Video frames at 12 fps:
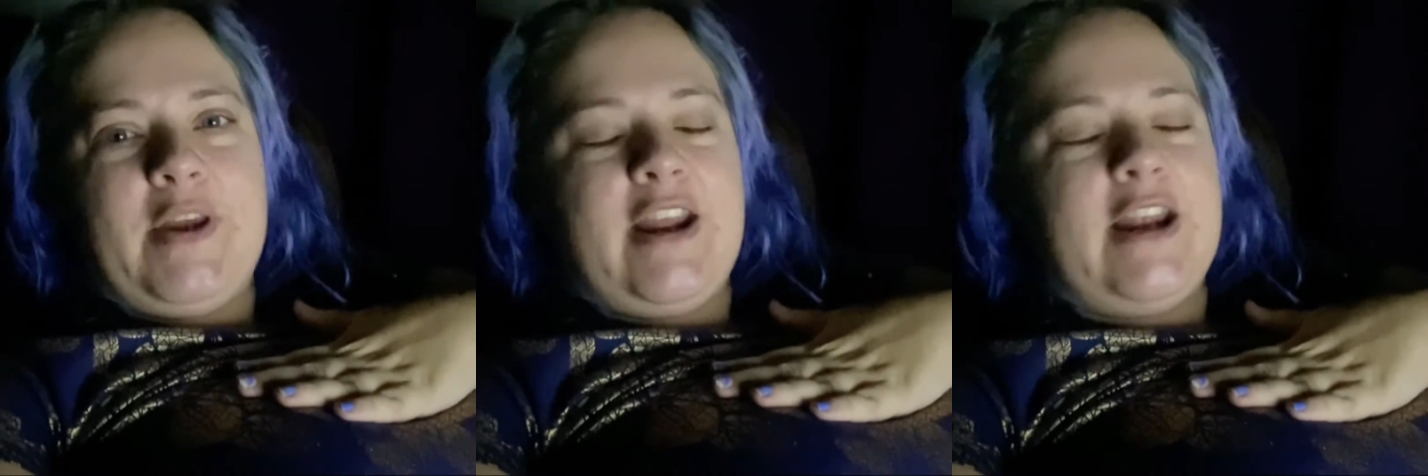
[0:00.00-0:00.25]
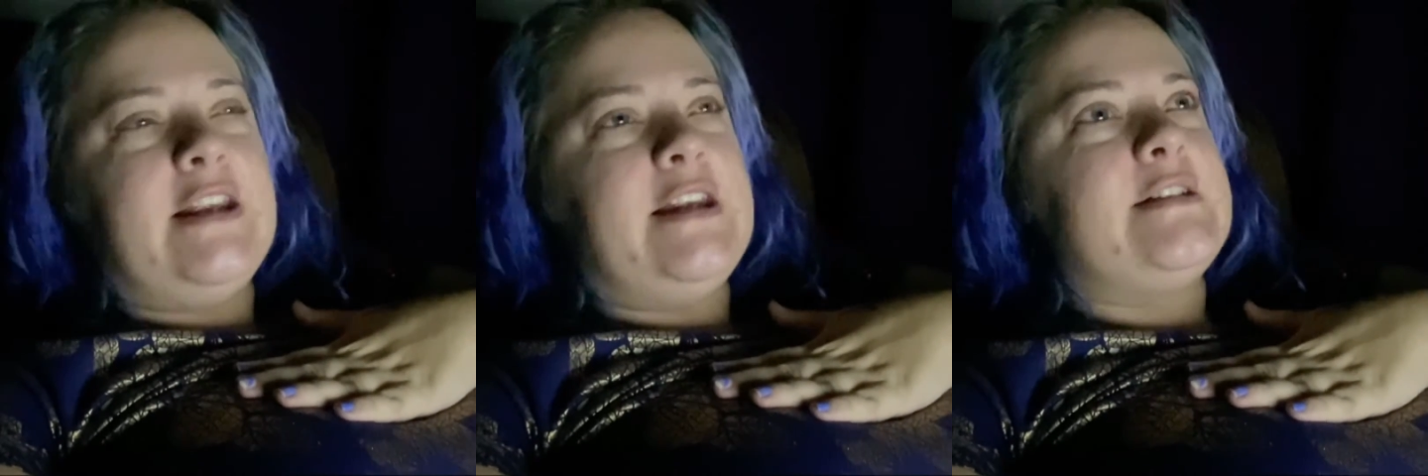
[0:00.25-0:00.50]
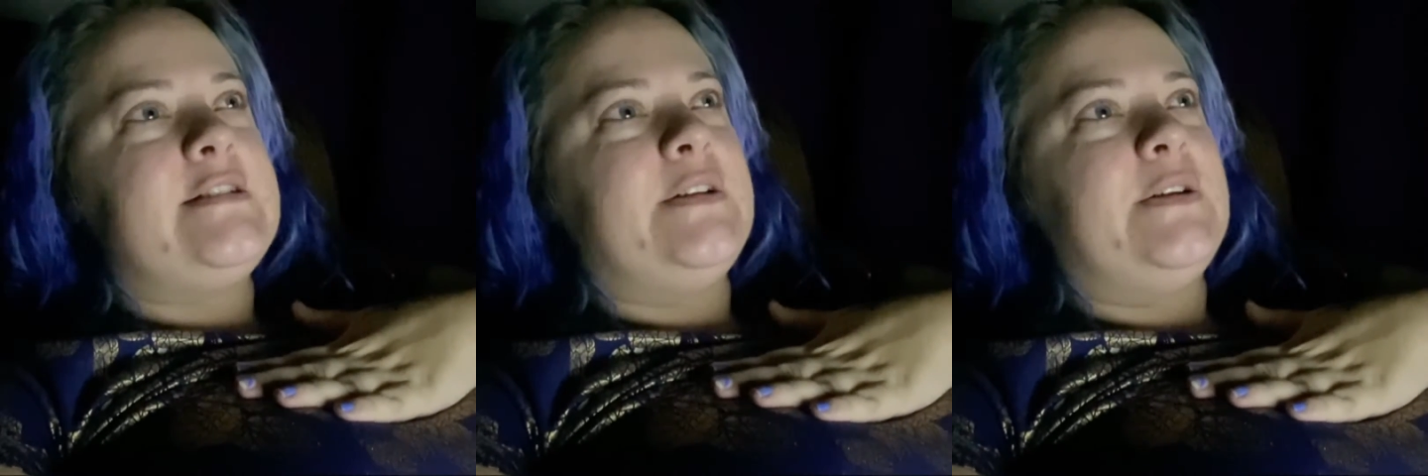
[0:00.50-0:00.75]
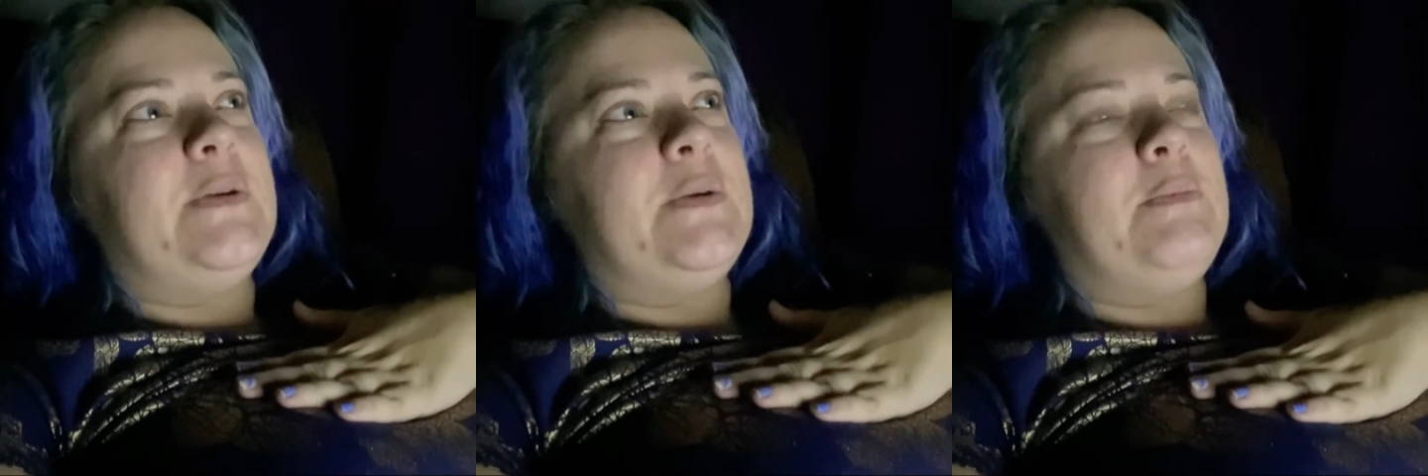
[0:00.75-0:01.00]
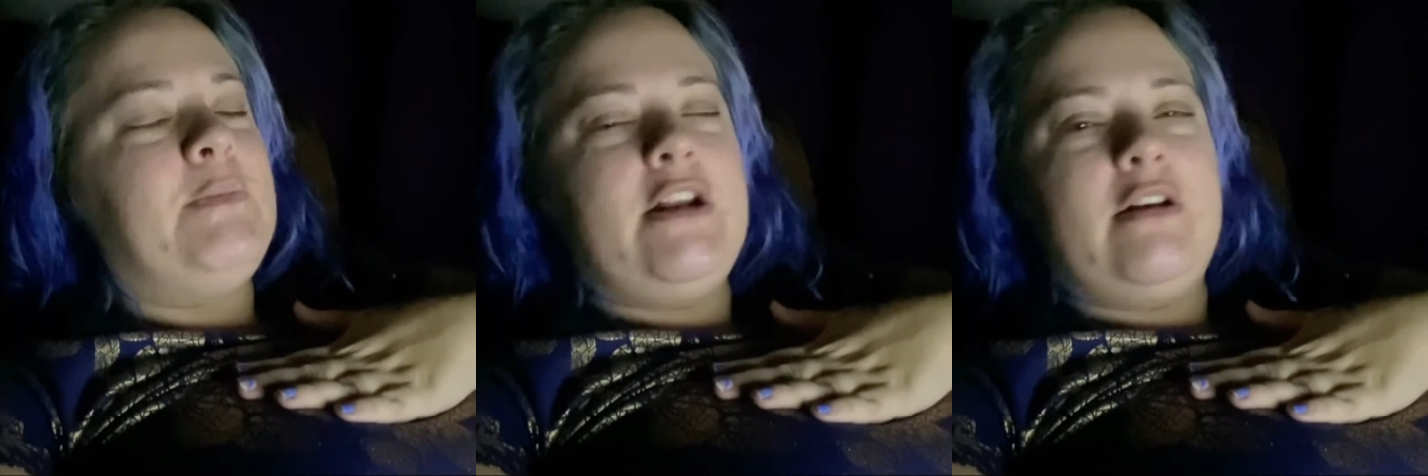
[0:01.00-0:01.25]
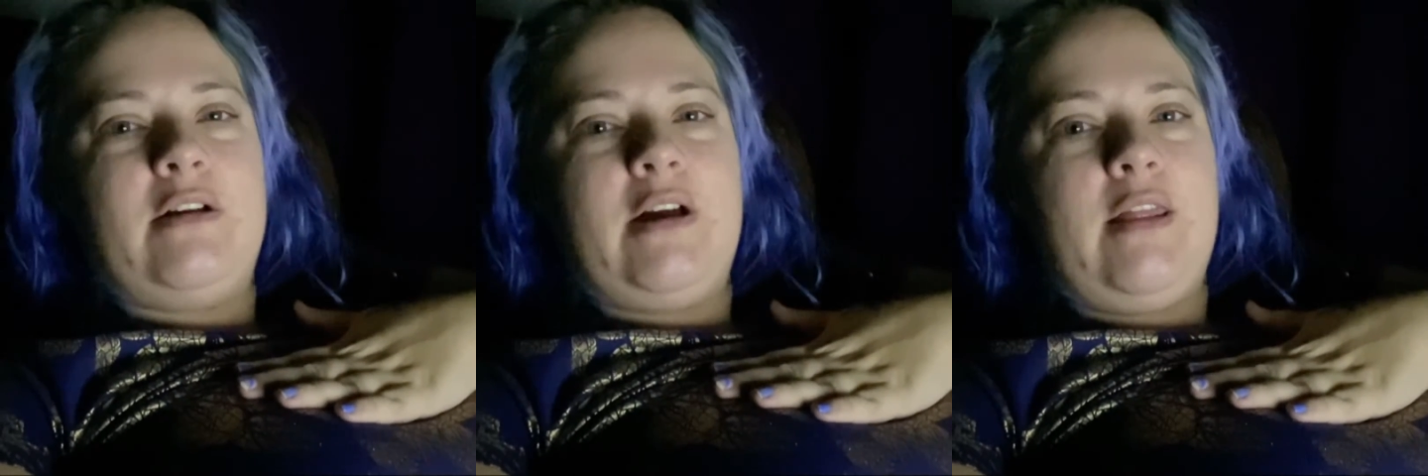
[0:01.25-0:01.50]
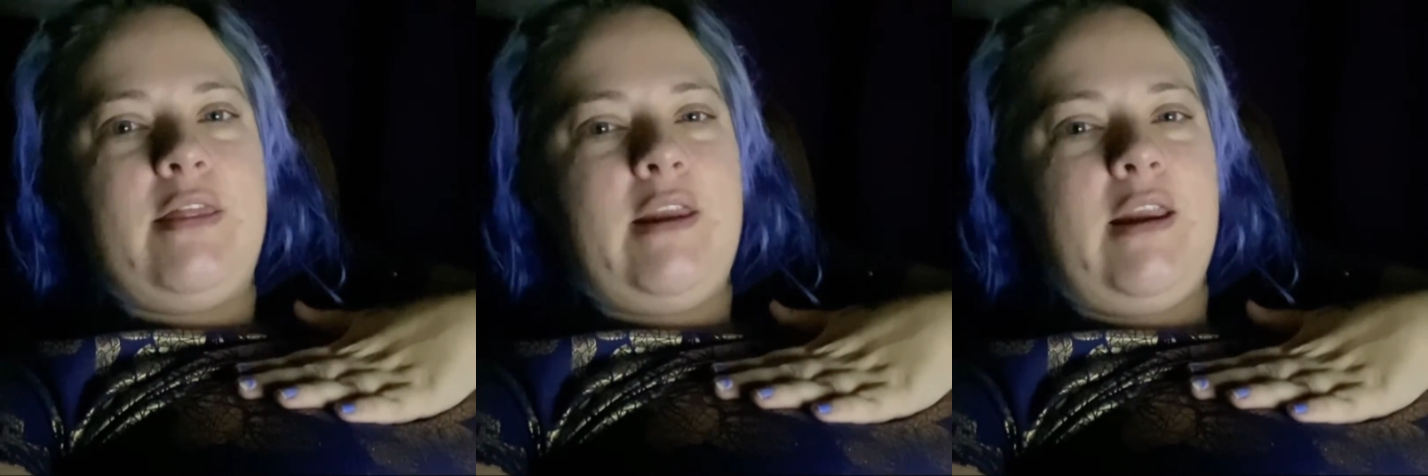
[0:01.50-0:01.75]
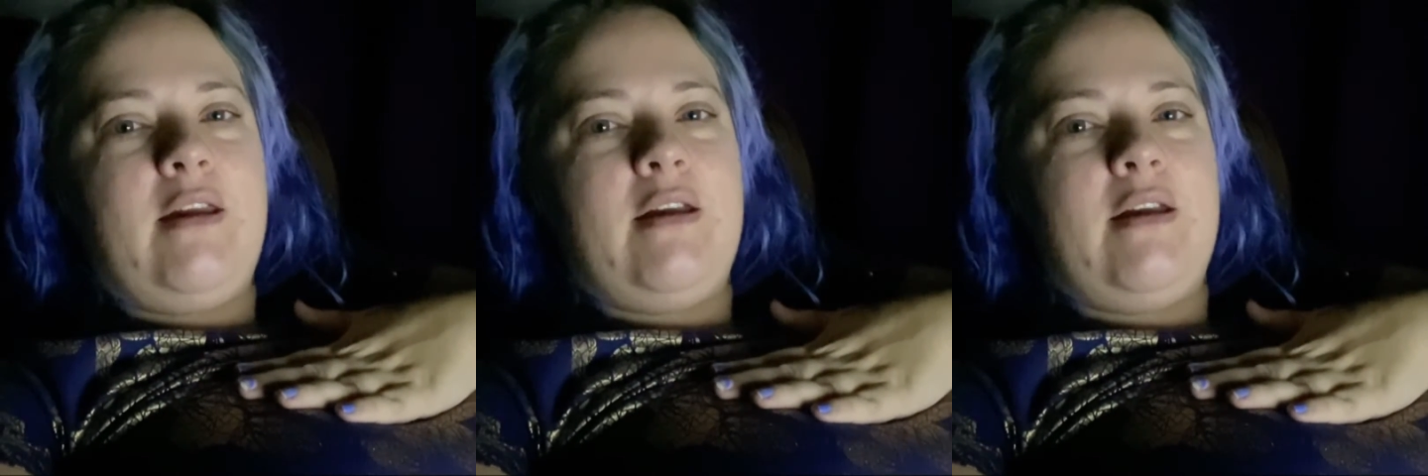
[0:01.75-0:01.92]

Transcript: I need to meet her, I think.